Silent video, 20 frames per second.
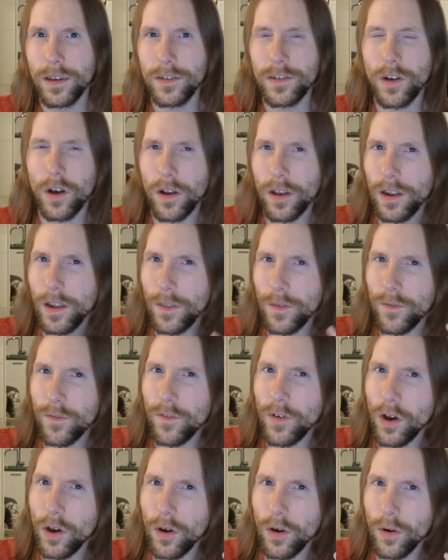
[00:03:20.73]
talking on the
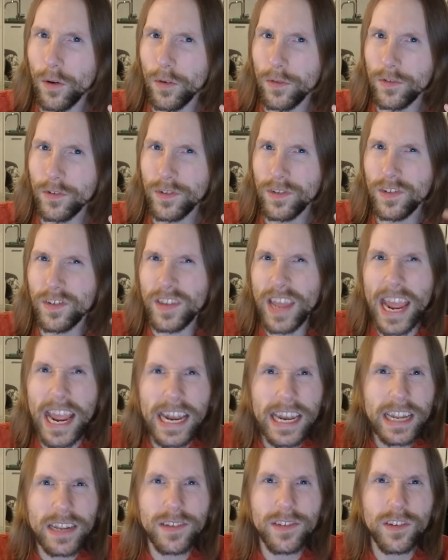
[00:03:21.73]
phone, just
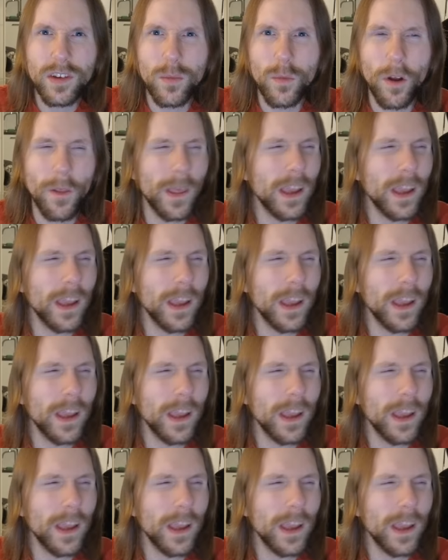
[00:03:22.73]
standing somewhere.